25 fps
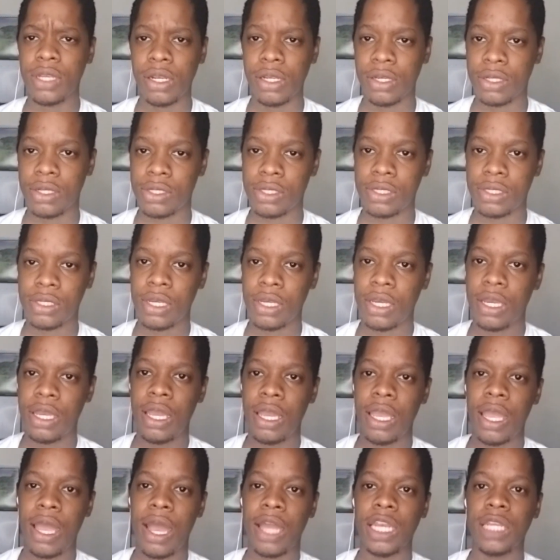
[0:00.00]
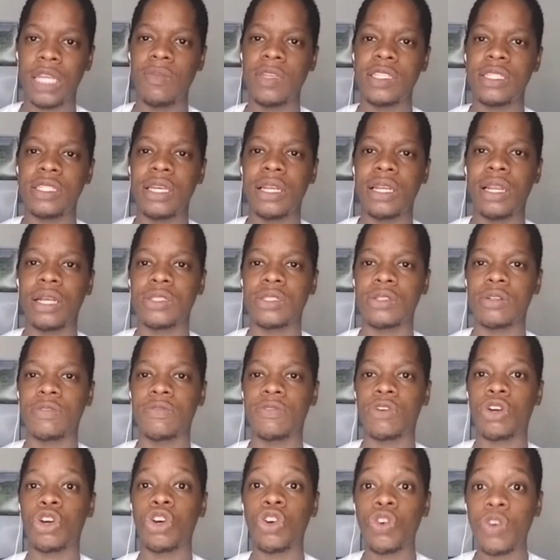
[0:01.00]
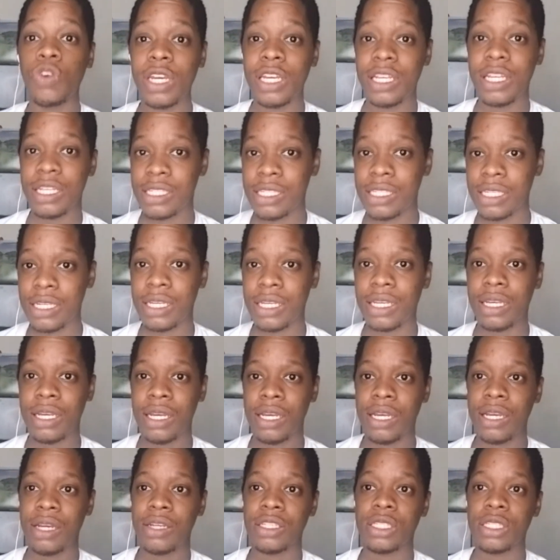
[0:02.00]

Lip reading: And you're missing a lot of crazy